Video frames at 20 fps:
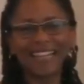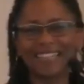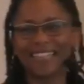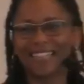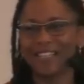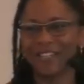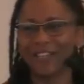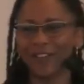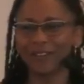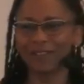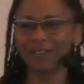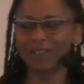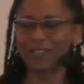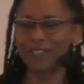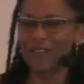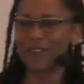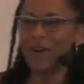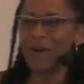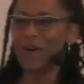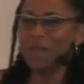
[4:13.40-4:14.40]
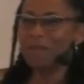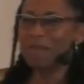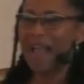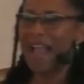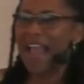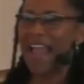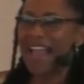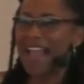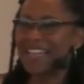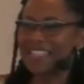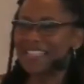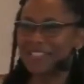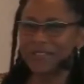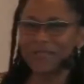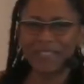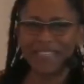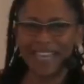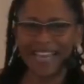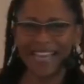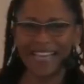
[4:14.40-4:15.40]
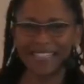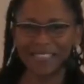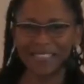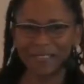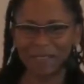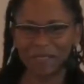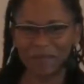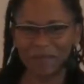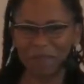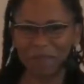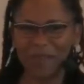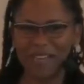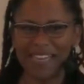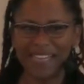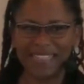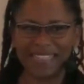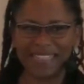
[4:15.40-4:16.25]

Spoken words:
"You're so mad you can't speak."